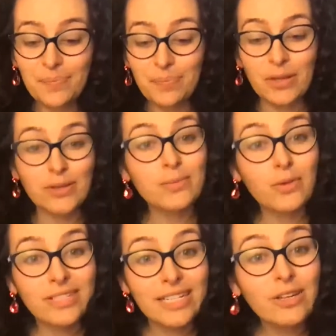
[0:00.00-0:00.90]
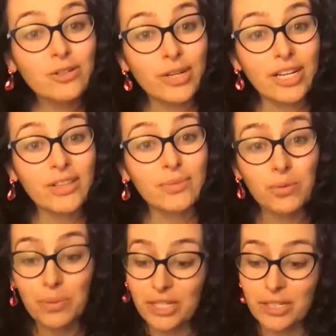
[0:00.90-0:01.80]
Because the more tea you drink, the more
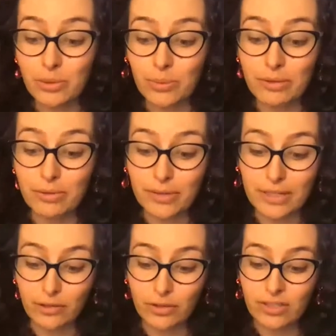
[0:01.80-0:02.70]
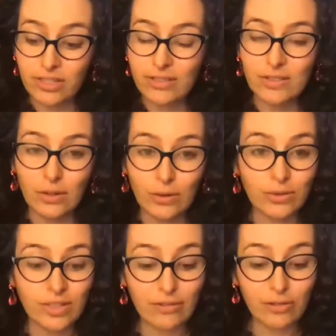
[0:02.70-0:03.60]
pictures will be revealed. So
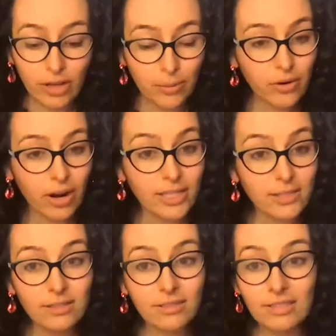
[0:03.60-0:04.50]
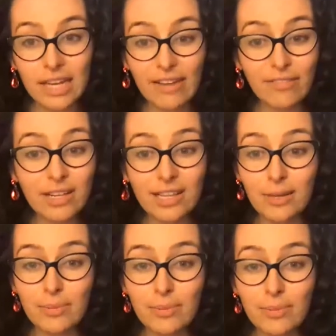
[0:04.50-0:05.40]
if your cup cries, have another
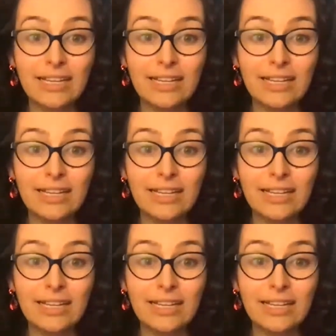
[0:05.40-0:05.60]
cup of tea.